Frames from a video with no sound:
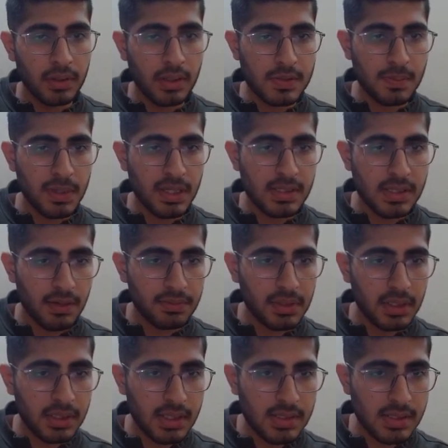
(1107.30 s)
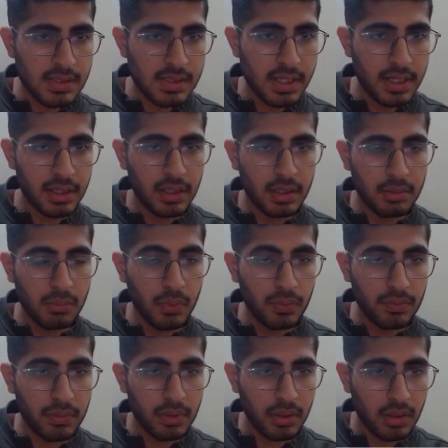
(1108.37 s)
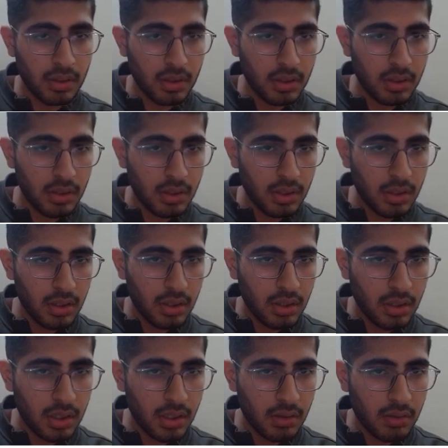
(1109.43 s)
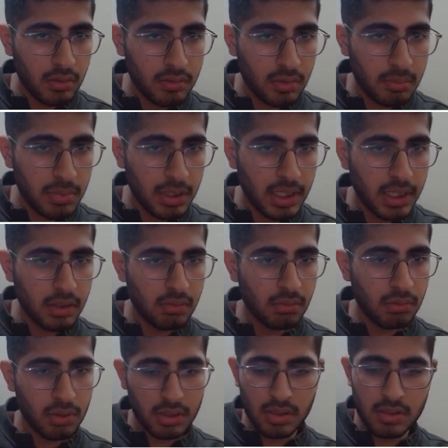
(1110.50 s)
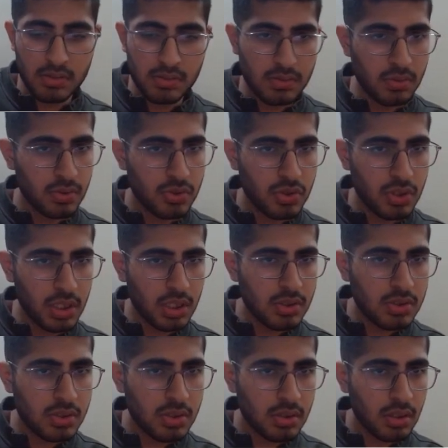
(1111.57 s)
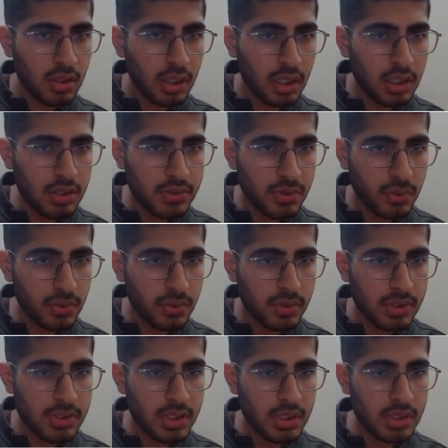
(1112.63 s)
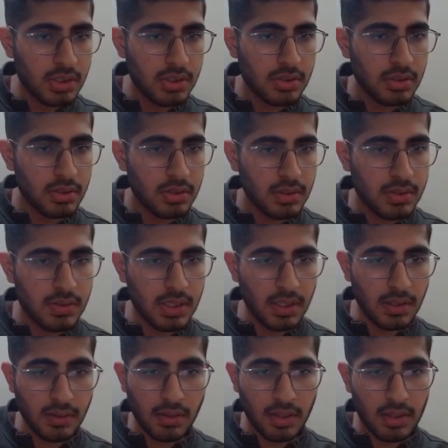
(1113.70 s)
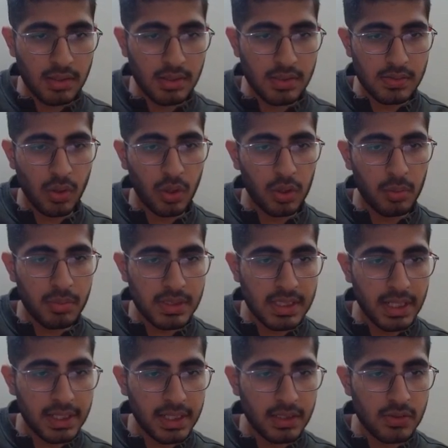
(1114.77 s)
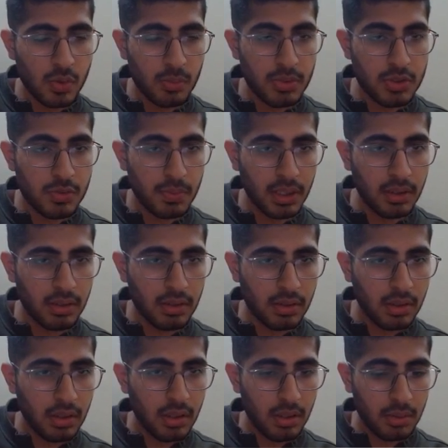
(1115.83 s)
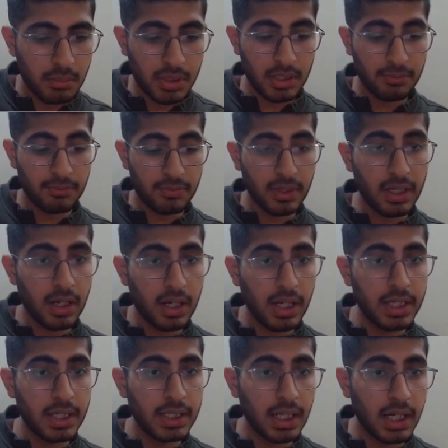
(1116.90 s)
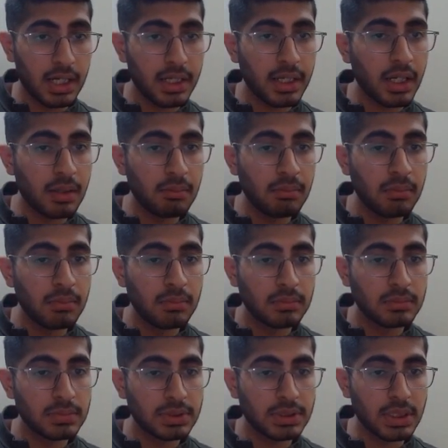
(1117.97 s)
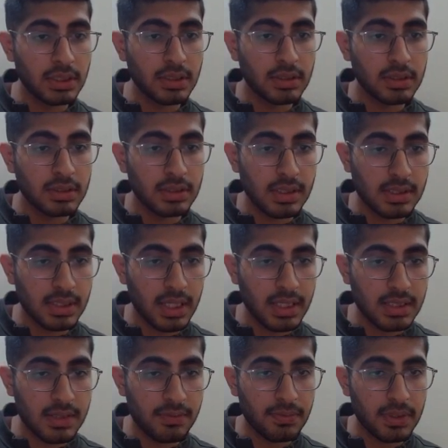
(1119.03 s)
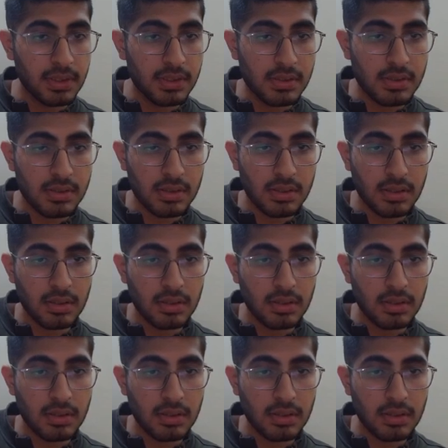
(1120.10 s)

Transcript: the space after this is getting removed. Now you'll be like, okay, there is no change. I'll show you the change. See, this column is getting so much bigger. But if I write rtrim, see the size difference.